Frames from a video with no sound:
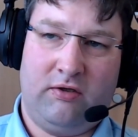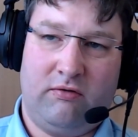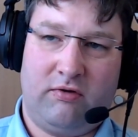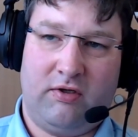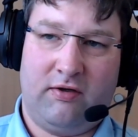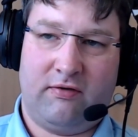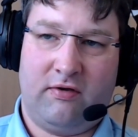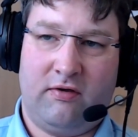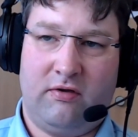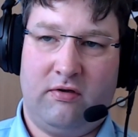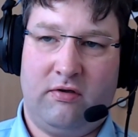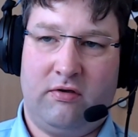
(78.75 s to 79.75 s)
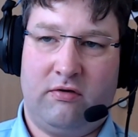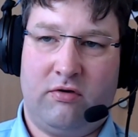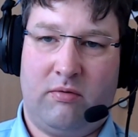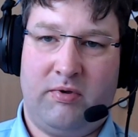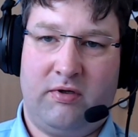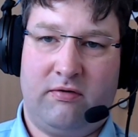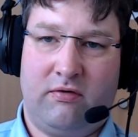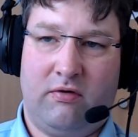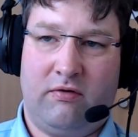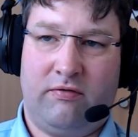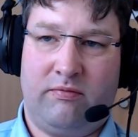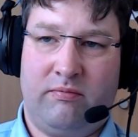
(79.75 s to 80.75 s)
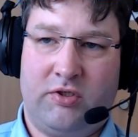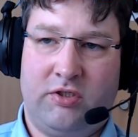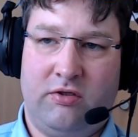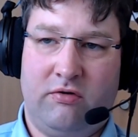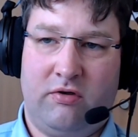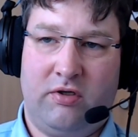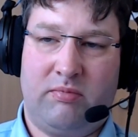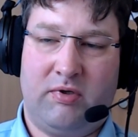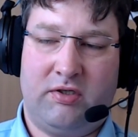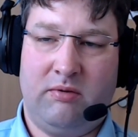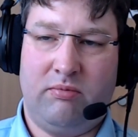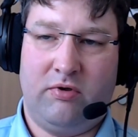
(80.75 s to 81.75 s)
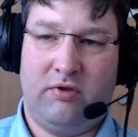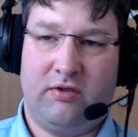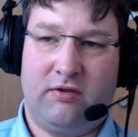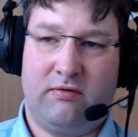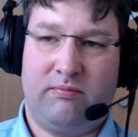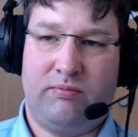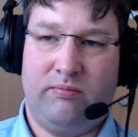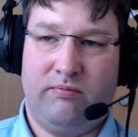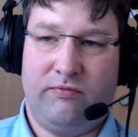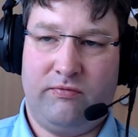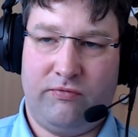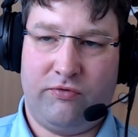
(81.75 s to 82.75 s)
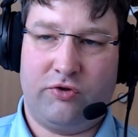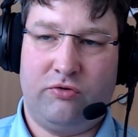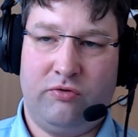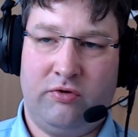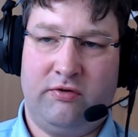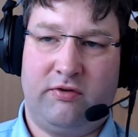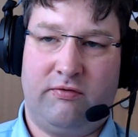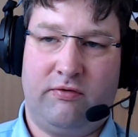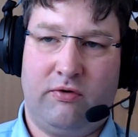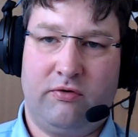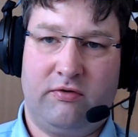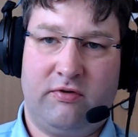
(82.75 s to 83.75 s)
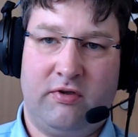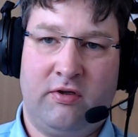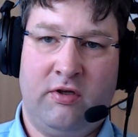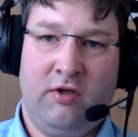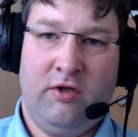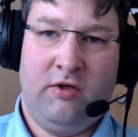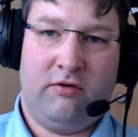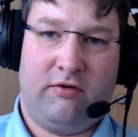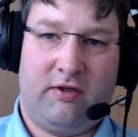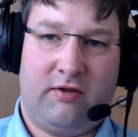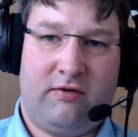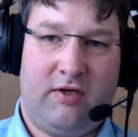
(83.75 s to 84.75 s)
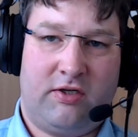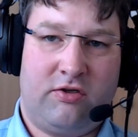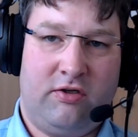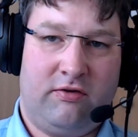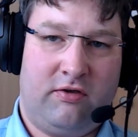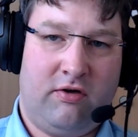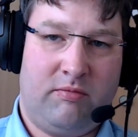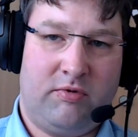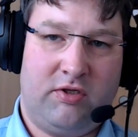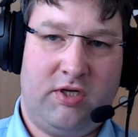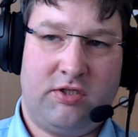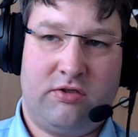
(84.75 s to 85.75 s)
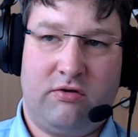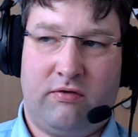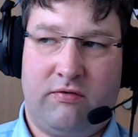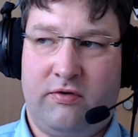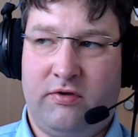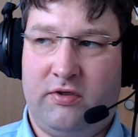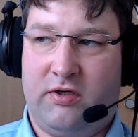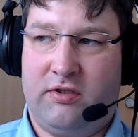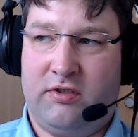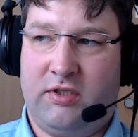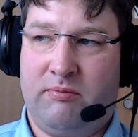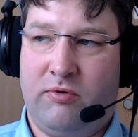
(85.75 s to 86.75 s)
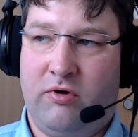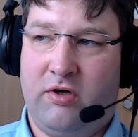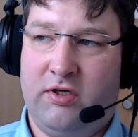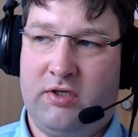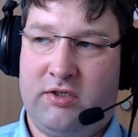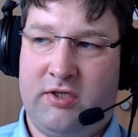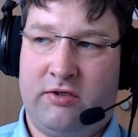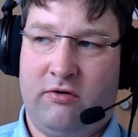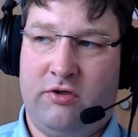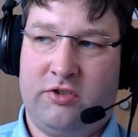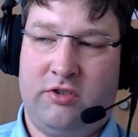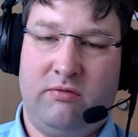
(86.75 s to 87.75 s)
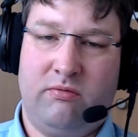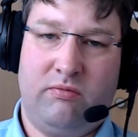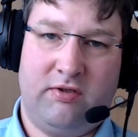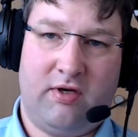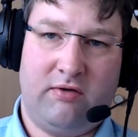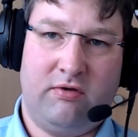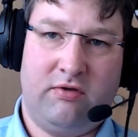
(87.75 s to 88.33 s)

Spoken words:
into the other topics of machine learning, but deep learning is for sure the focus there. So that's actually the combination of deep learning technology with